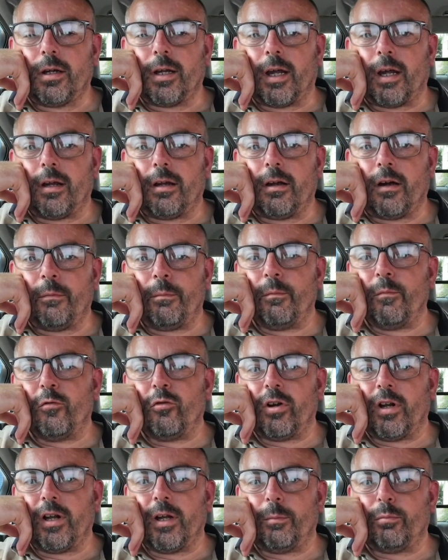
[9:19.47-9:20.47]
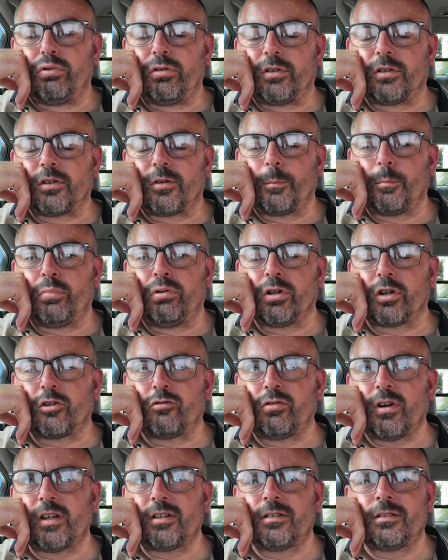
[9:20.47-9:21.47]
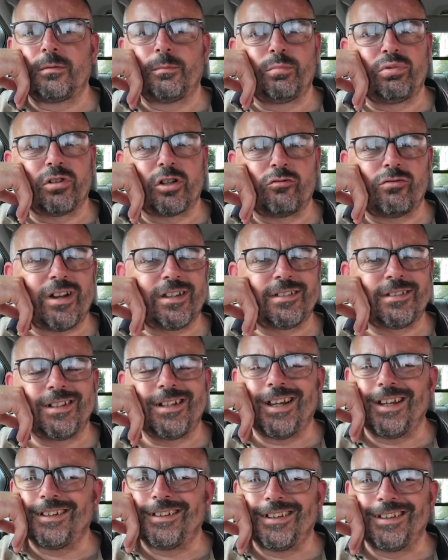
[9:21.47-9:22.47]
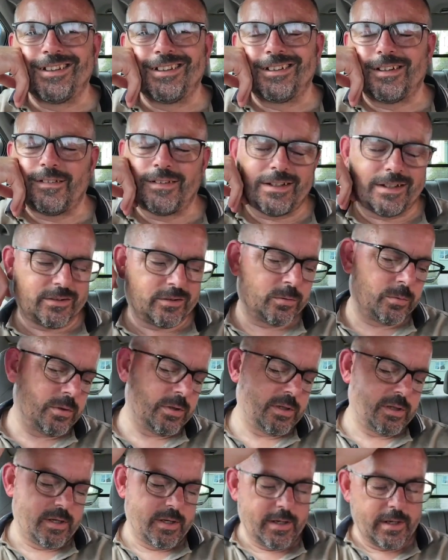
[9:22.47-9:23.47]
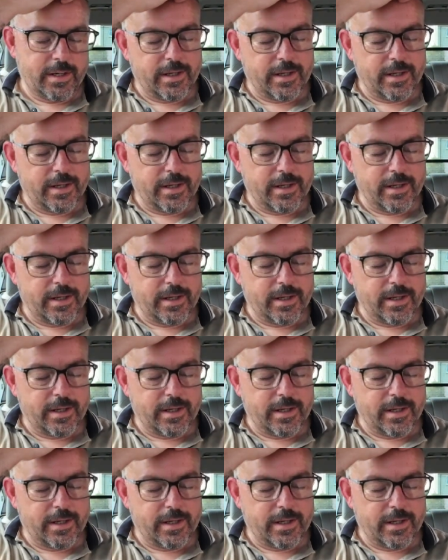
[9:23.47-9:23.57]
Yeah, I'm really procrastinating. I think that's the word.